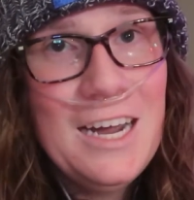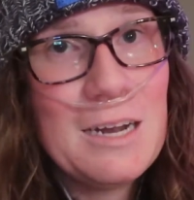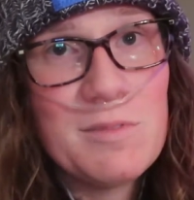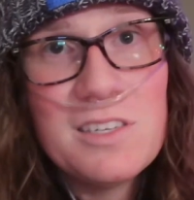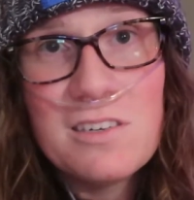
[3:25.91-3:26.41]

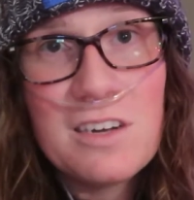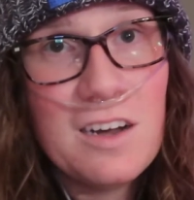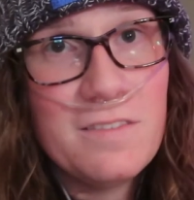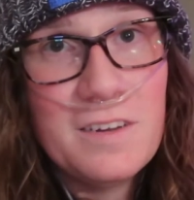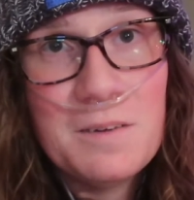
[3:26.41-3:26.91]
And I'm still
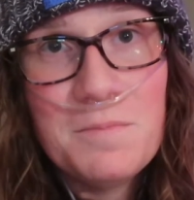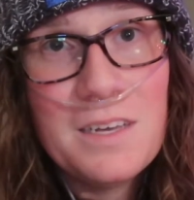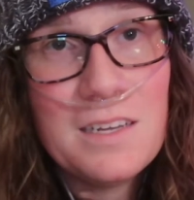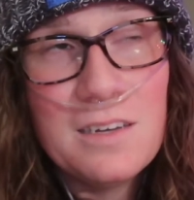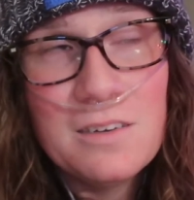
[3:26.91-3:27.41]
coughing up
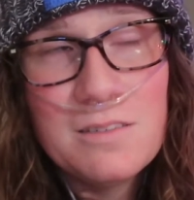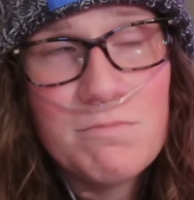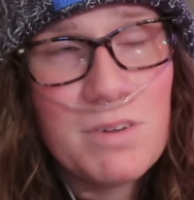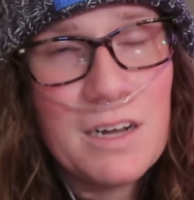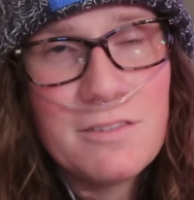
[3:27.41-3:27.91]
yellow
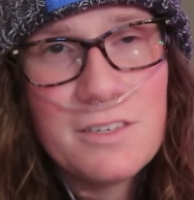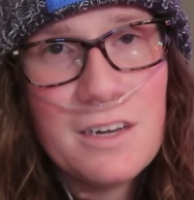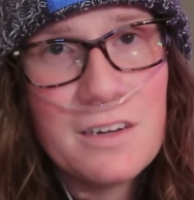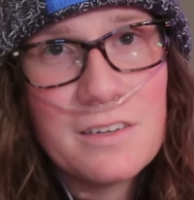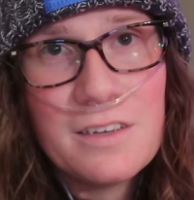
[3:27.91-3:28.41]
and brown
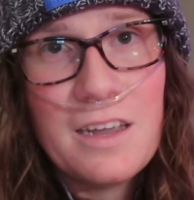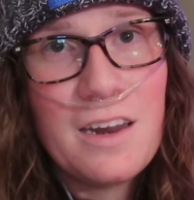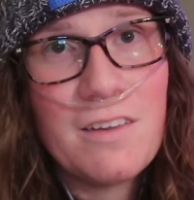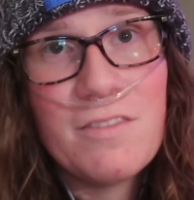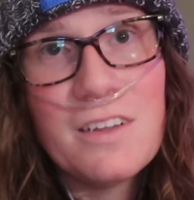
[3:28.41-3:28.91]
junk,
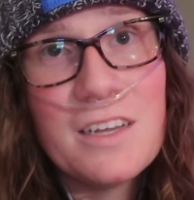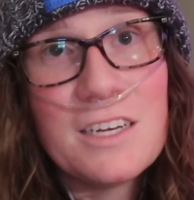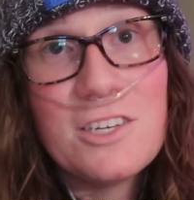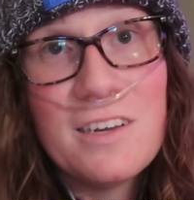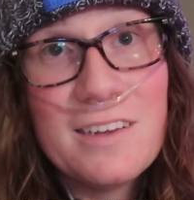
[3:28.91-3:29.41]
and I feel
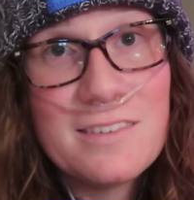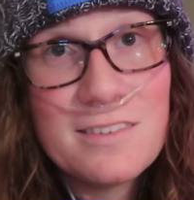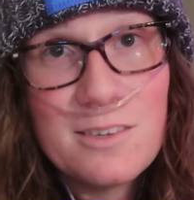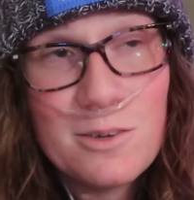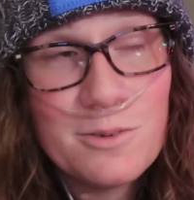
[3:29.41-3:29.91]
like shit.
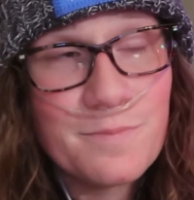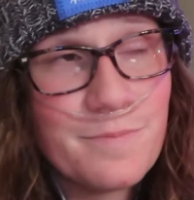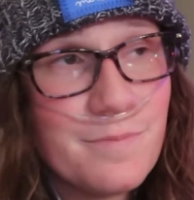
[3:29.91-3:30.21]
So